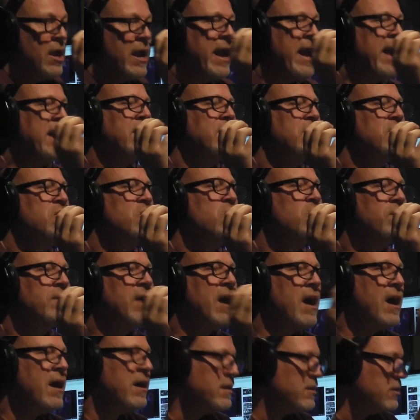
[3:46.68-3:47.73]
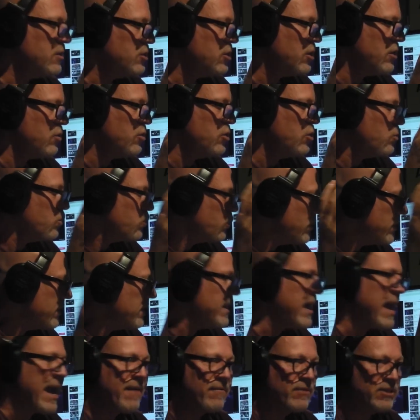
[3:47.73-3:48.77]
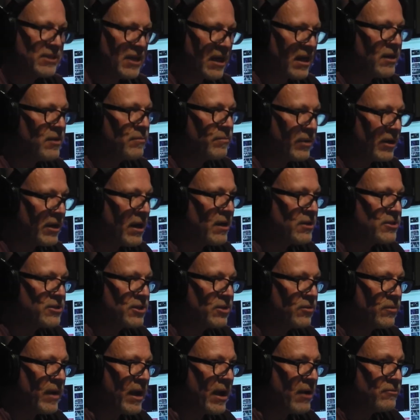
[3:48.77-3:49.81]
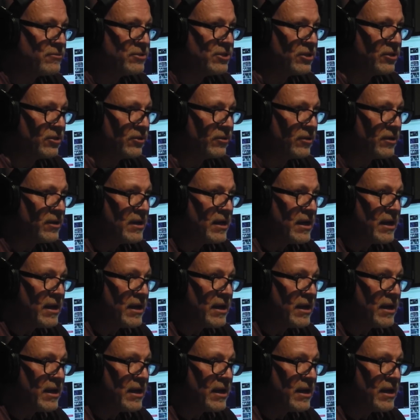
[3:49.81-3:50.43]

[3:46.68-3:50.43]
and you got you really have a ton of production around you.